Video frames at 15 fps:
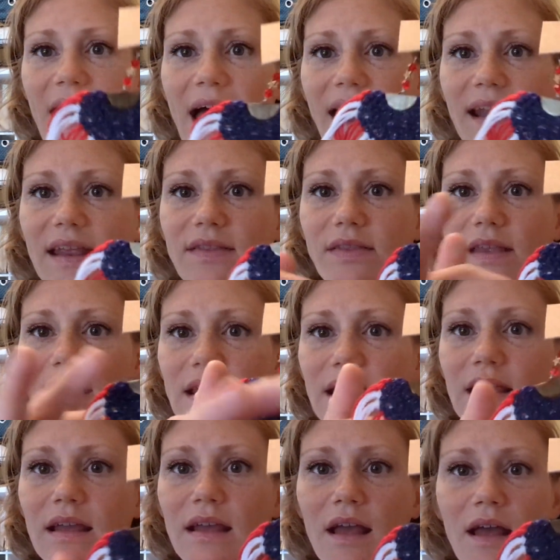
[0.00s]
added
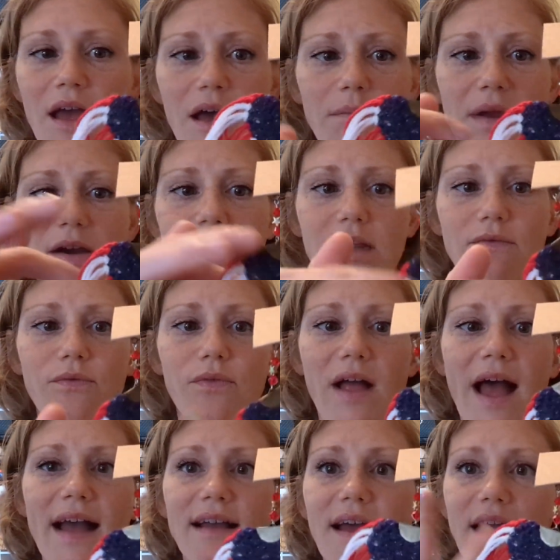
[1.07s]
the American
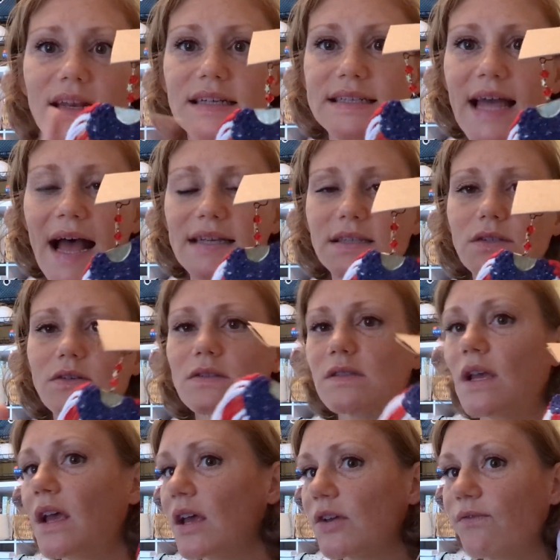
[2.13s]
flag kind of tassels.
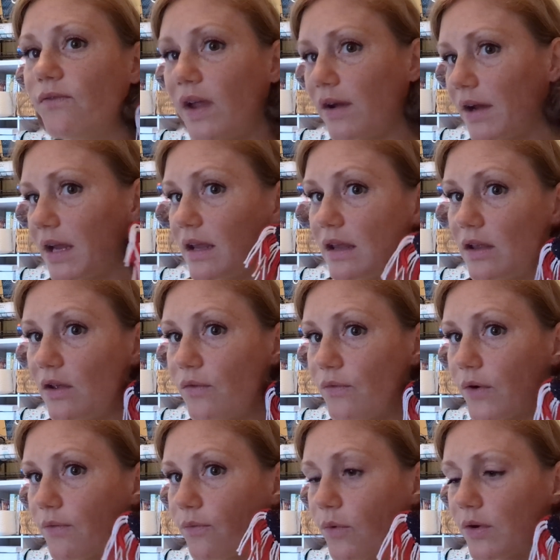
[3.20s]
Very cute
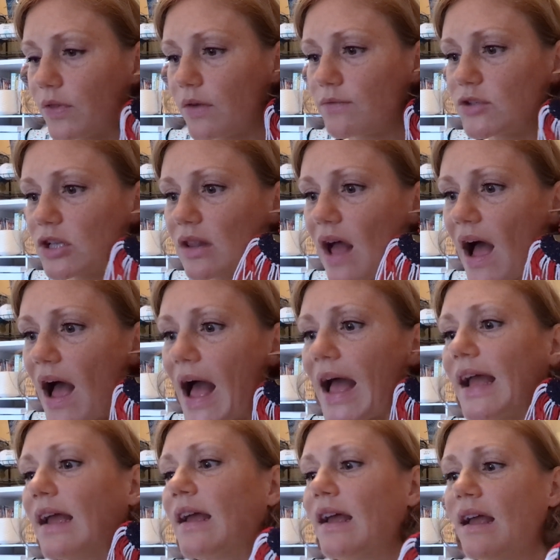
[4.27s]
for 4th of
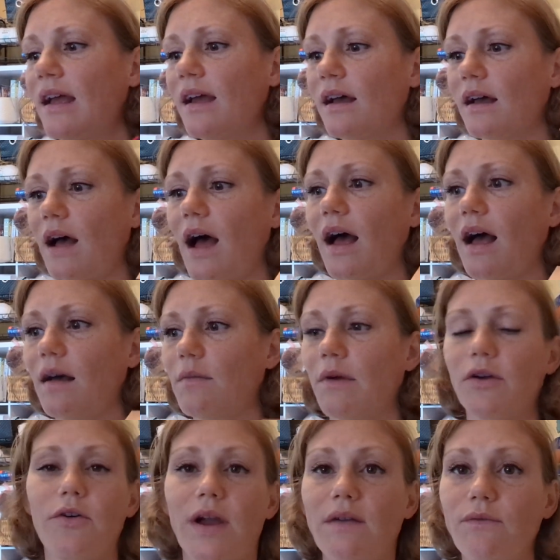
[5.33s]
July.
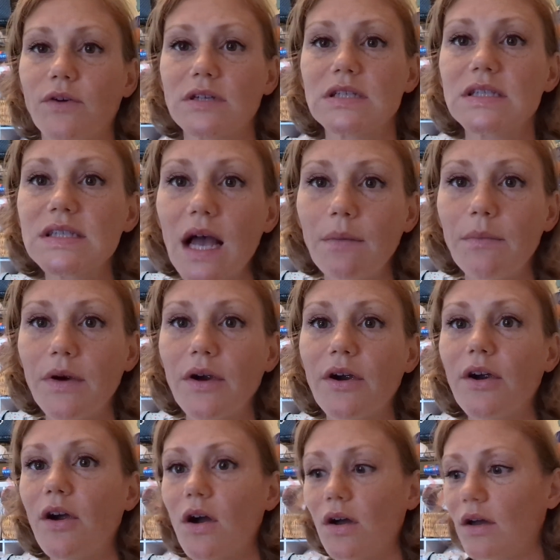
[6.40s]
Great for
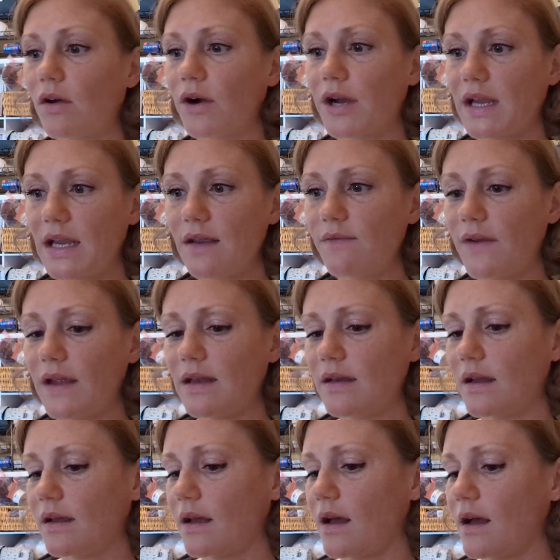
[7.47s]
summer, or
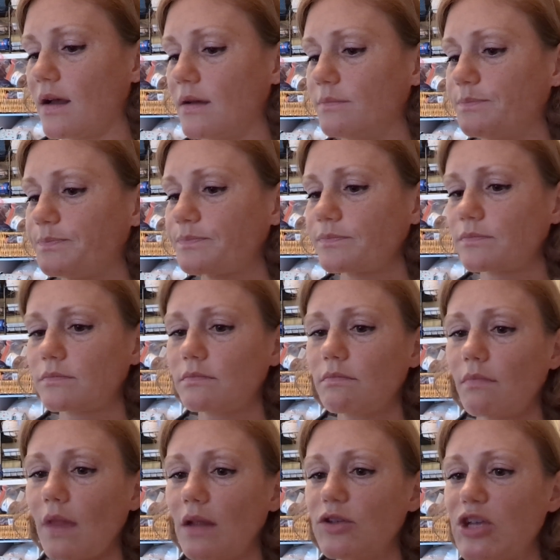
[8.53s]
even
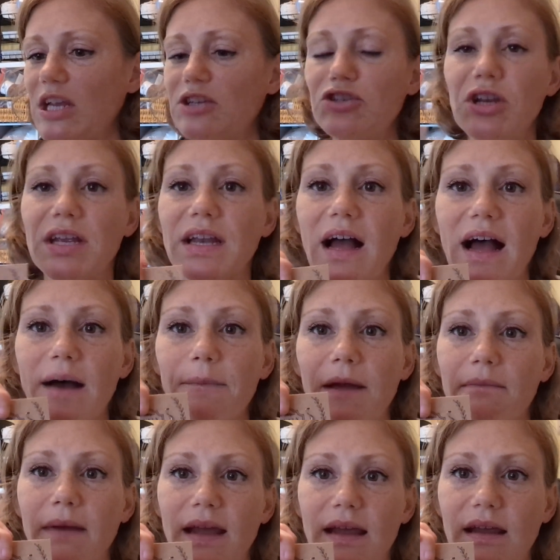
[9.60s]
changing it up
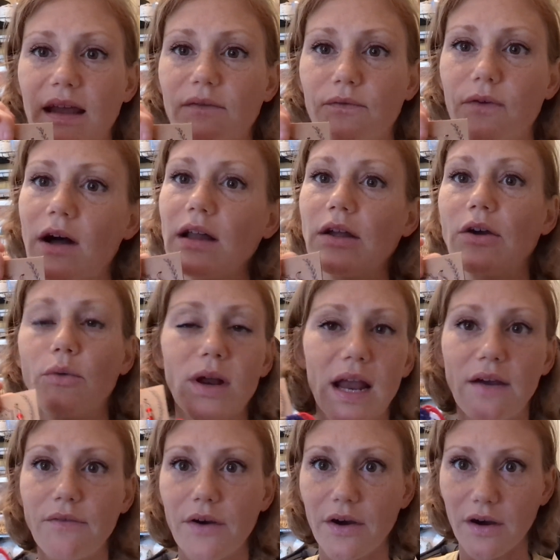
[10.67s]
and making it follow
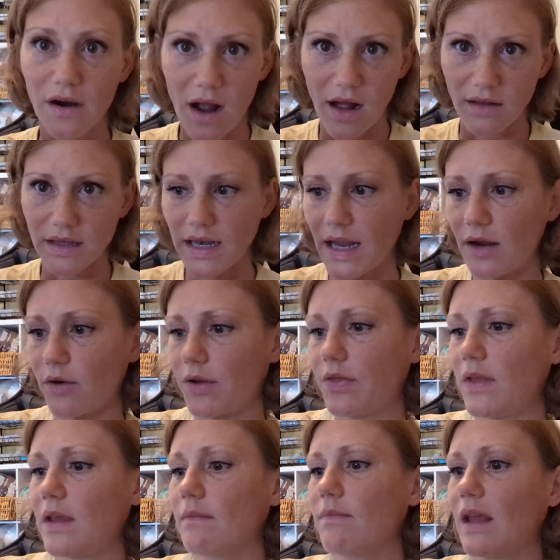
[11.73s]
whatever holiday or
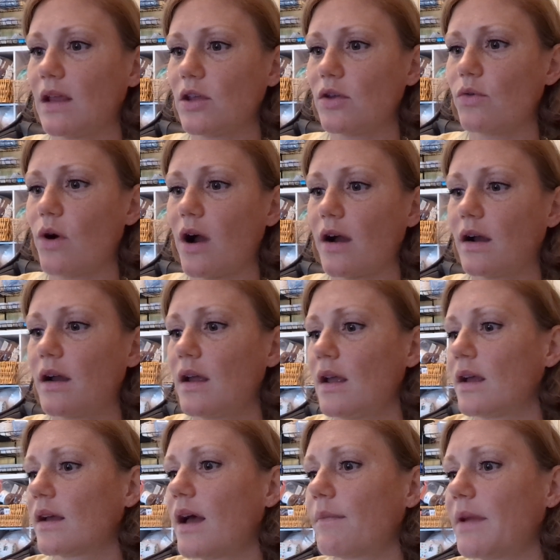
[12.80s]
theme that you are
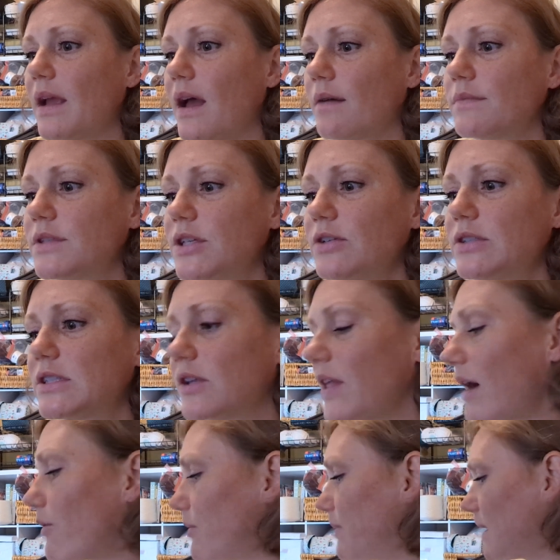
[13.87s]
coming up to. So
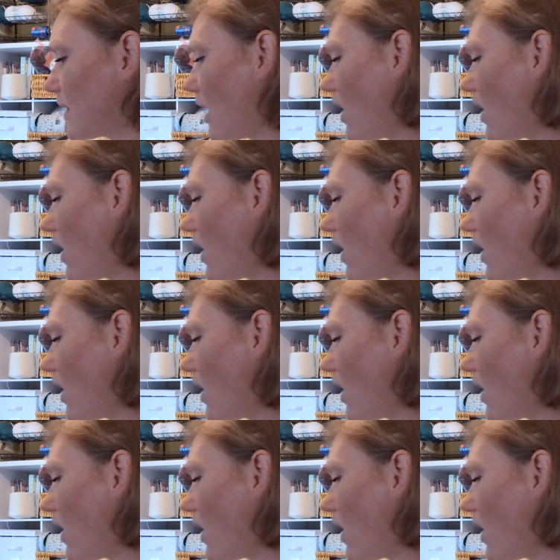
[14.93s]
that would be the